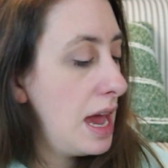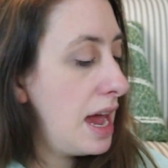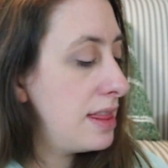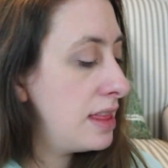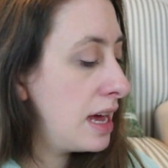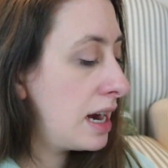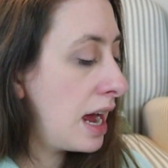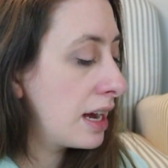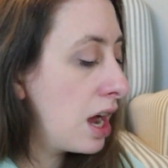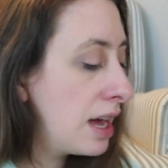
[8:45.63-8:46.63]
And then
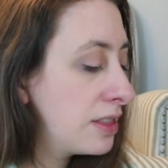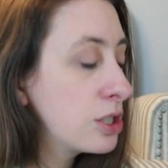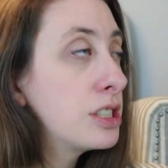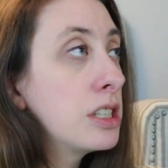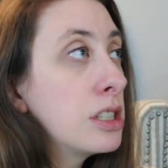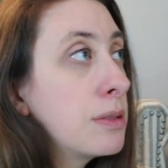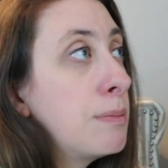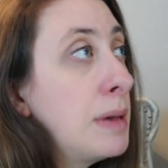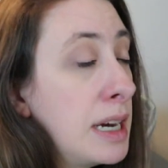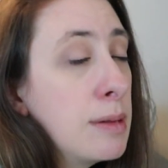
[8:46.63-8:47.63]
I got, there's a
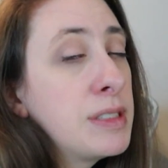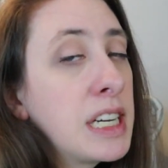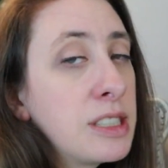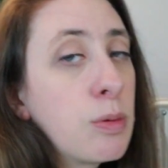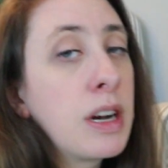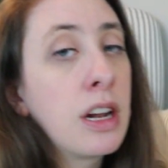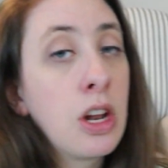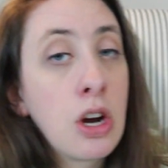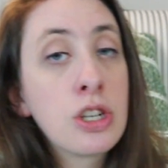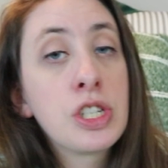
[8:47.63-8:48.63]
medium-sized one and a
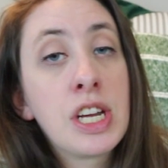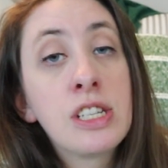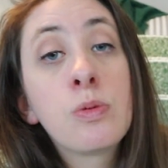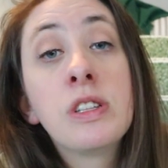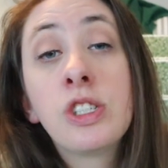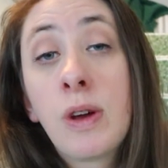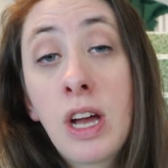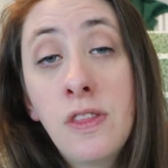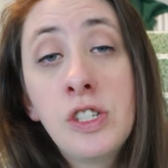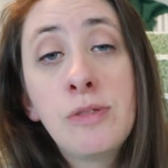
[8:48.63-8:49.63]
large-sized one. So I
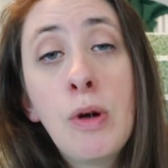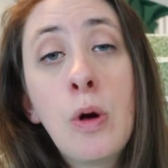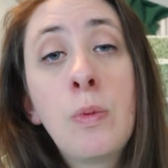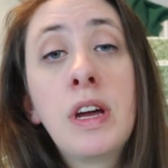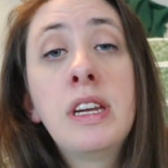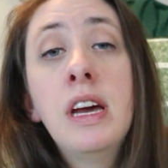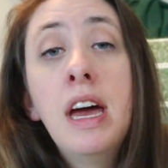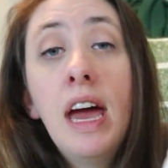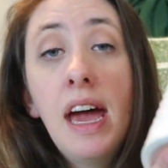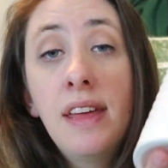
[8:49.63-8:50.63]
got the small one
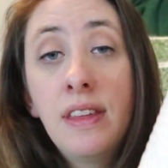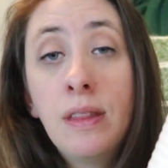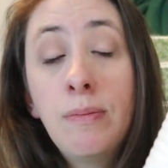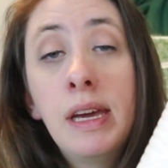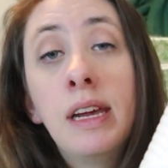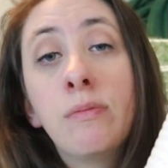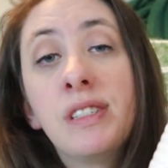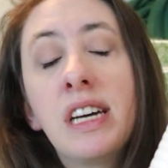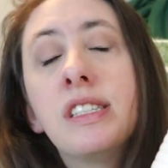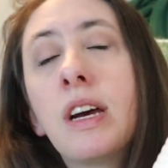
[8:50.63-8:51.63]
and then the
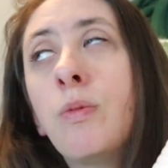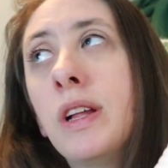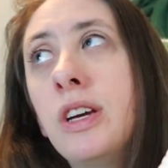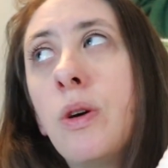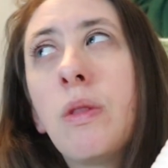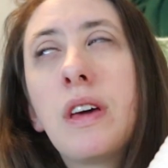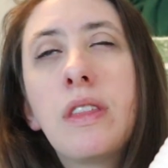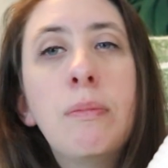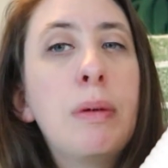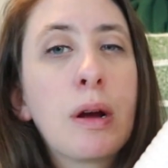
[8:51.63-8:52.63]
medium-sized. I really don't think
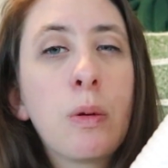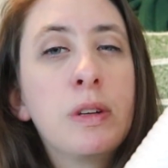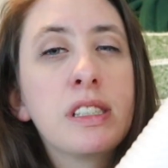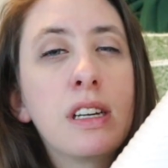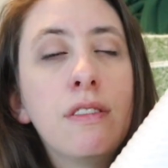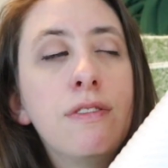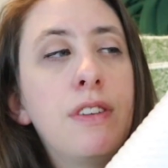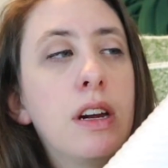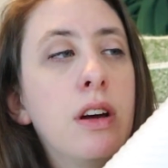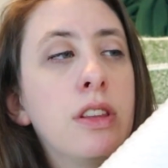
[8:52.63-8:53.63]
the bigger one's going to
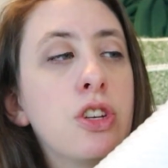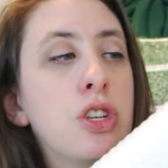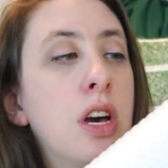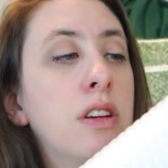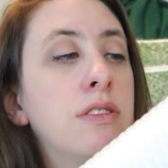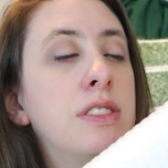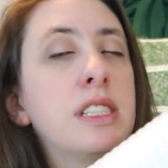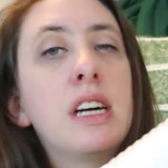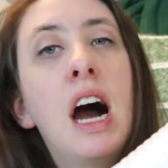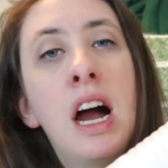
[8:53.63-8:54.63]
fit on the
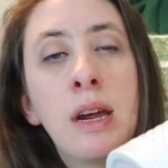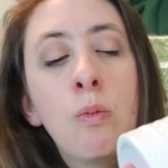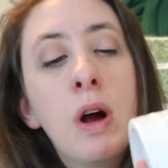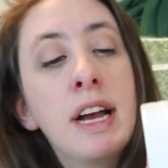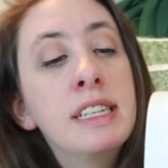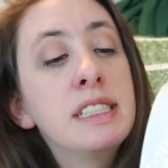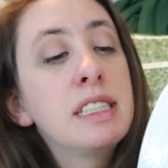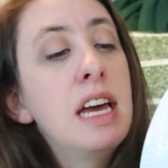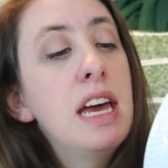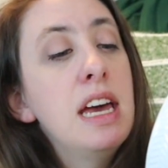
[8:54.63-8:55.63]
shelves height-wise.
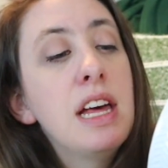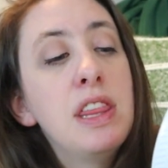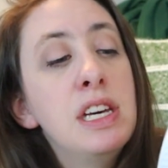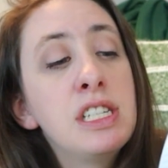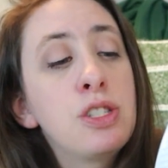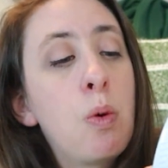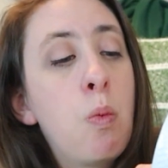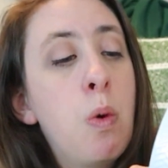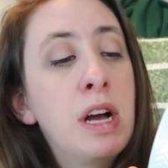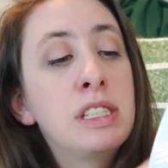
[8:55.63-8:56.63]
This
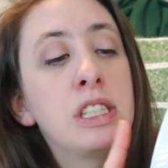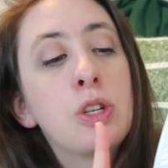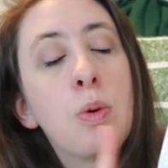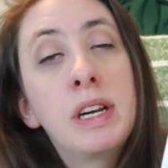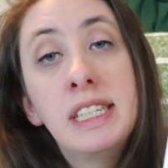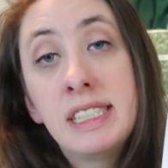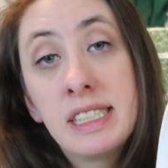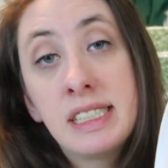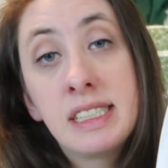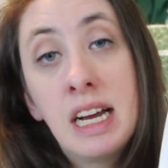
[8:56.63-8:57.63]
was
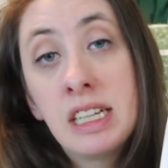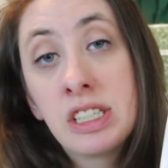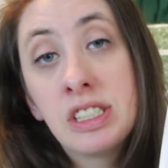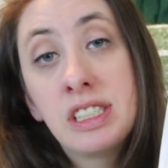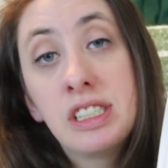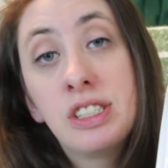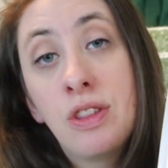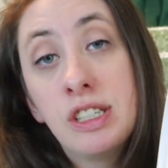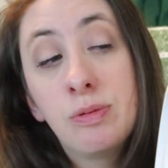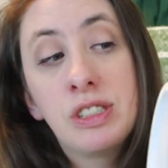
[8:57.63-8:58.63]
$26, so
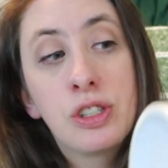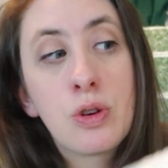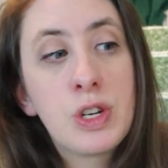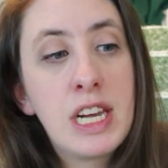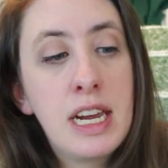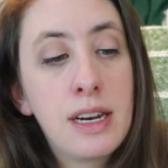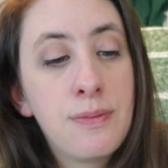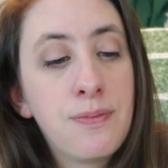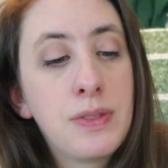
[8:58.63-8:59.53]
this was $13.